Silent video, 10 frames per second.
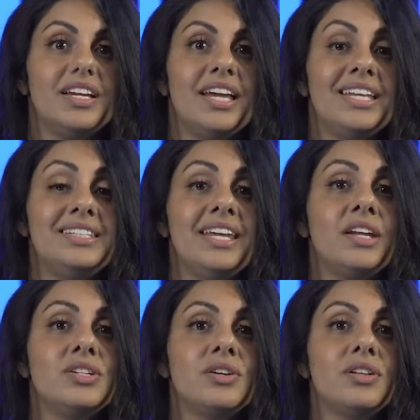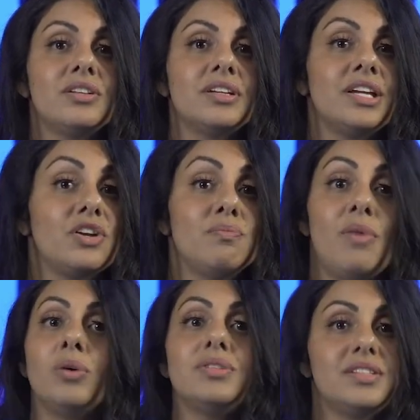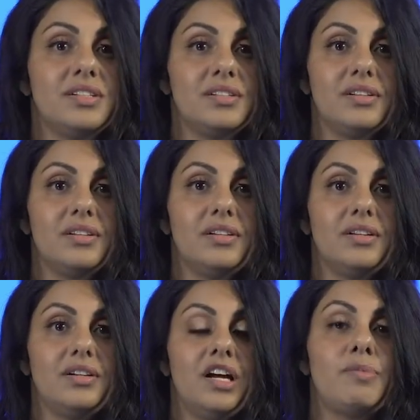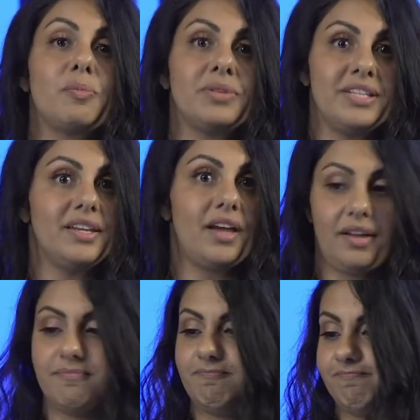And Daniel cared most about pleasing God.